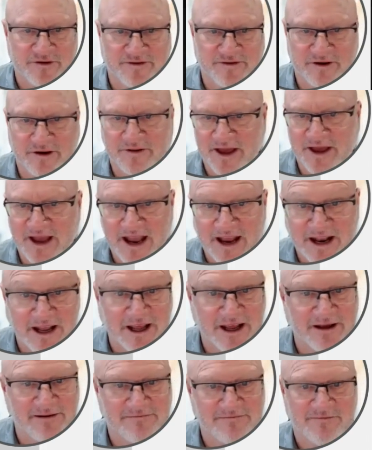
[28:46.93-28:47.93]
So the
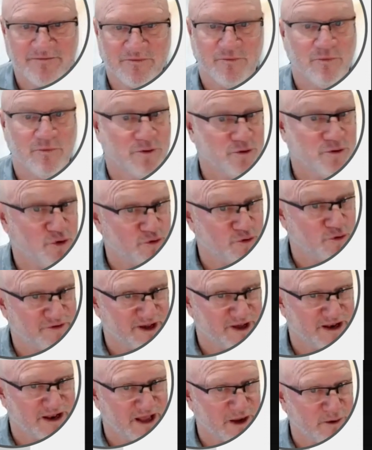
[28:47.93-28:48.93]
heading, we'll use
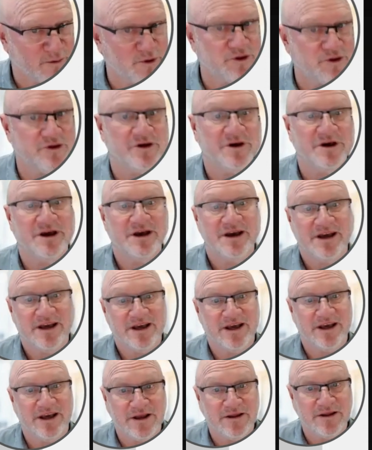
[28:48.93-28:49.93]
that language,
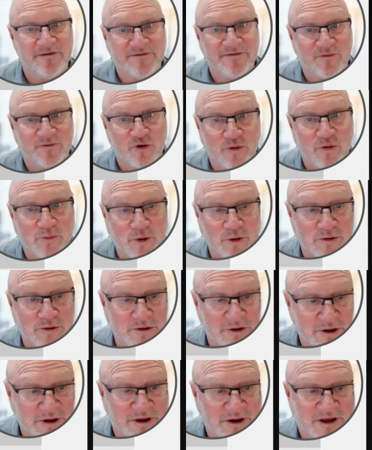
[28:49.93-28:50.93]
informal
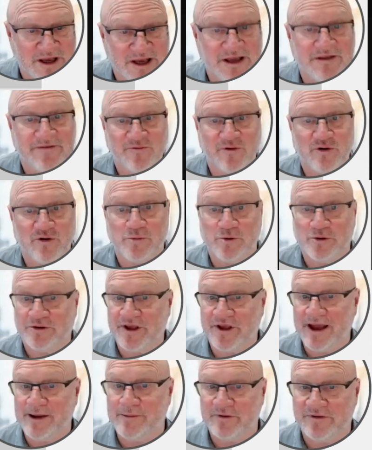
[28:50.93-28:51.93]

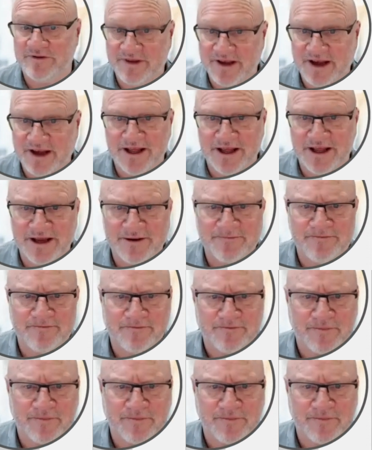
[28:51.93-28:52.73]
table setting.